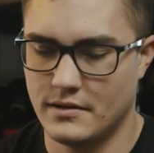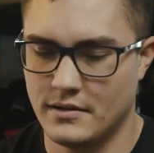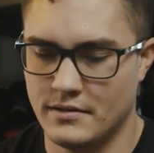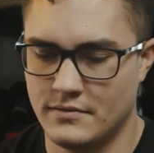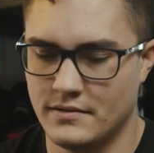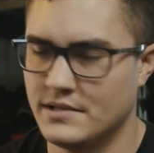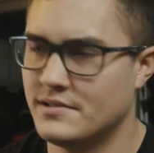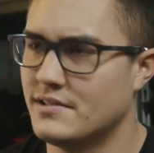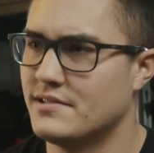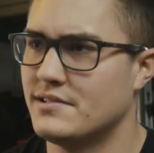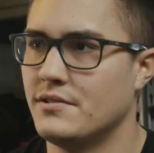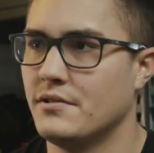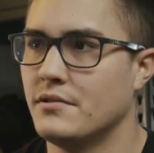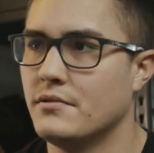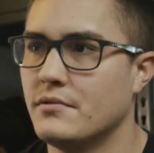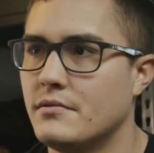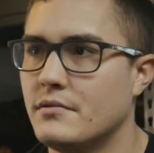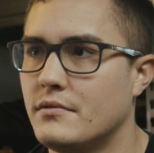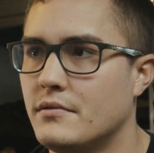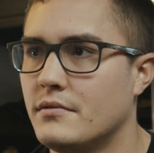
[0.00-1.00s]
Is it
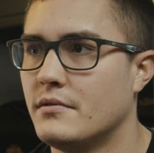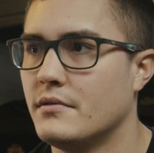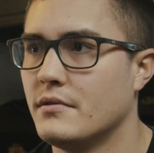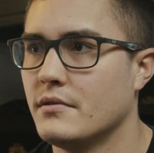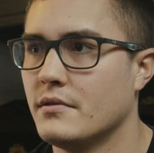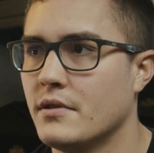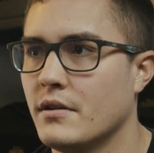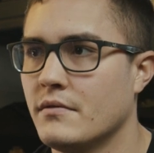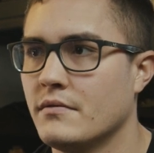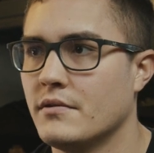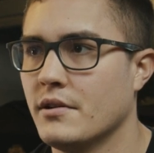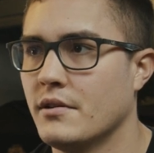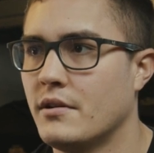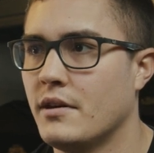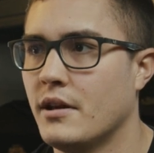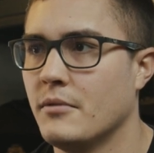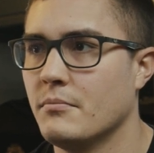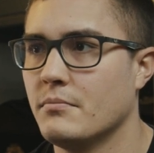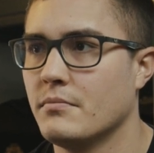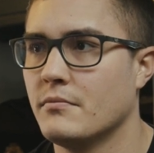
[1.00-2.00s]
still Governor
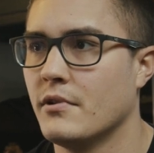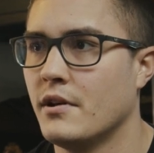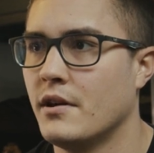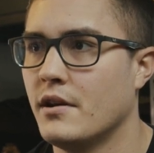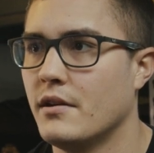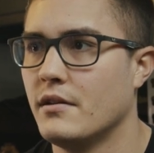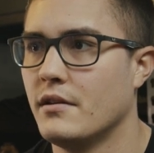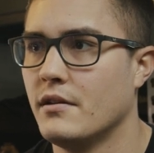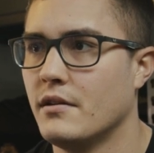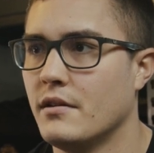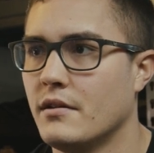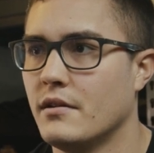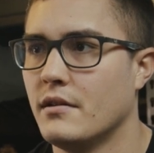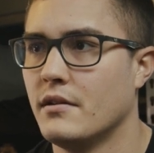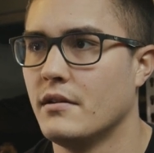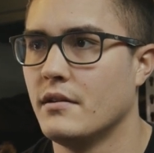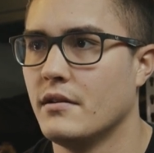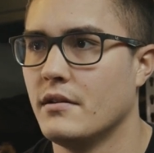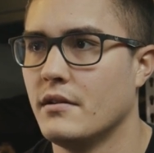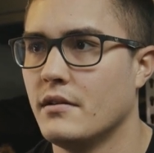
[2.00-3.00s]
Kemp, right?
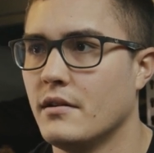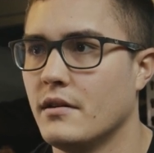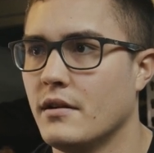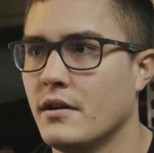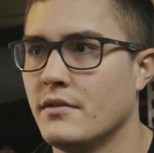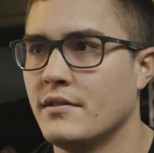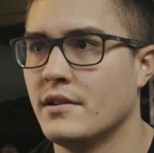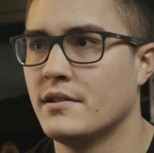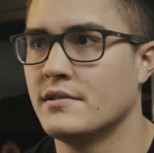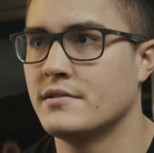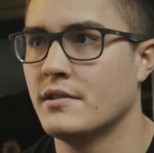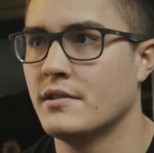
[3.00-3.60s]
I think